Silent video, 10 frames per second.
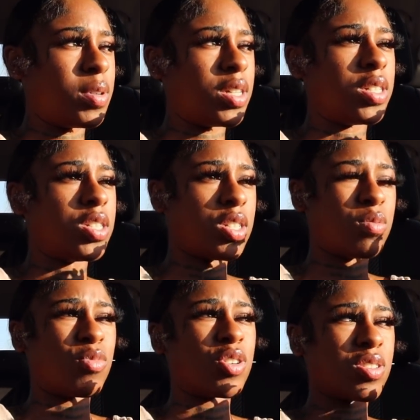but it's
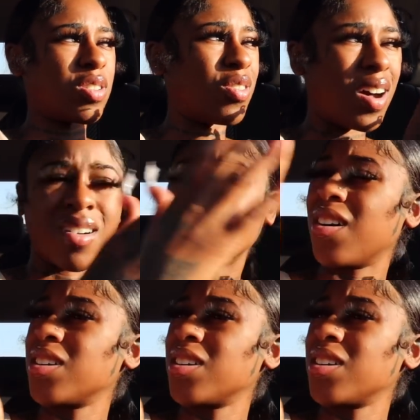just more so, I don't know,